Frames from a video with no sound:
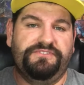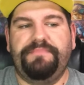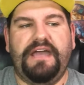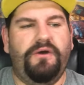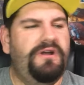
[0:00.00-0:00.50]

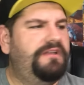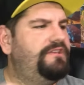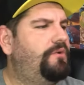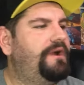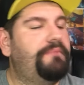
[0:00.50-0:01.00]
Now,
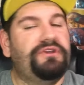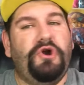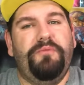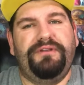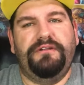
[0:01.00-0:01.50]
you know what? I'm going to
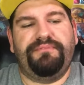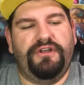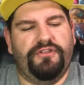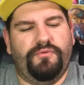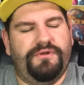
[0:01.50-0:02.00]
open up
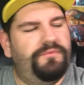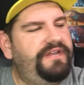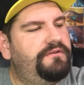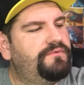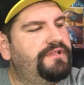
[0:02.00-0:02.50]
another one. We
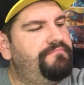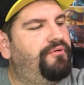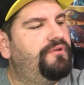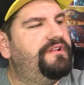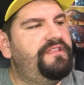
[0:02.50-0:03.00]
didn't really
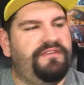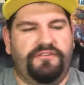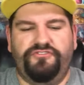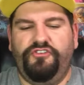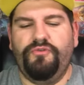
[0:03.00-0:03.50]
pull
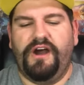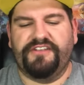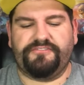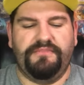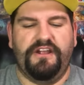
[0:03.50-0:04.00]
anything too
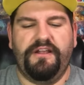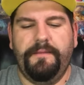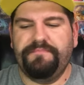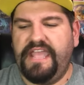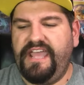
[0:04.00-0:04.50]
awesome there,
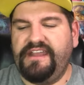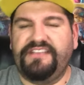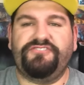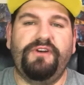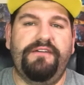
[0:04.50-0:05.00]
and I
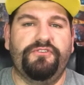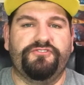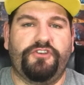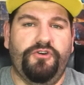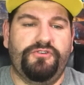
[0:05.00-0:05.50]
still have
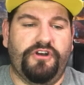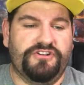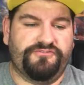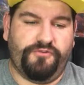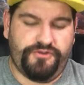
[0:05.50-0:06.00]
those code
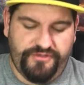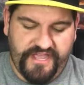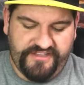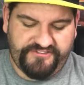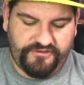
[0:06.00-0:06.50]
cards for you
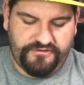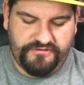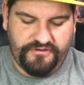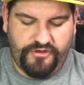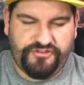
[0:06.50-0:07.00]
guys, so
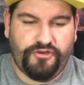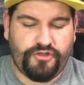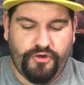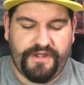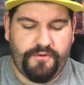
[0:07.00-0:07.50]
don't
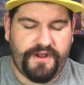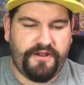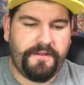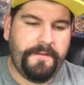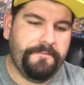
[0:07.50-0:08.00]
go
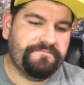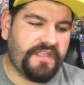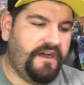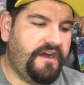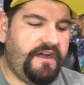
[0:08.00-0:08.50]
anywhere.
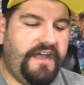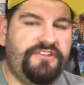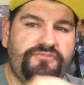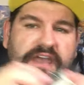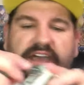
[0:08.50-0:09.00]
I
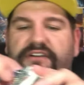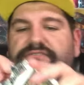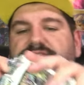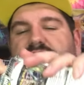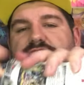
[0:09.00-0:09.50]
do
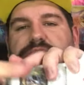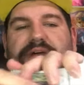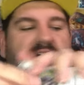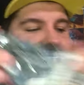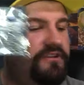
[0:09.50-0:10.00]
have another
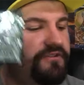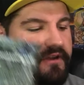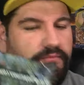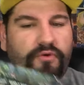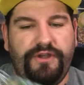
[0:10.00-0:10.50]
pack here
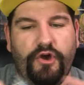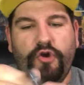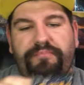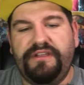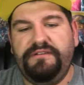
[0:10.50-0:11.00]
that I'm going to
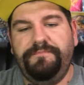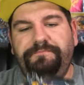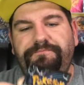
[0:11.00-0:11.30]
open.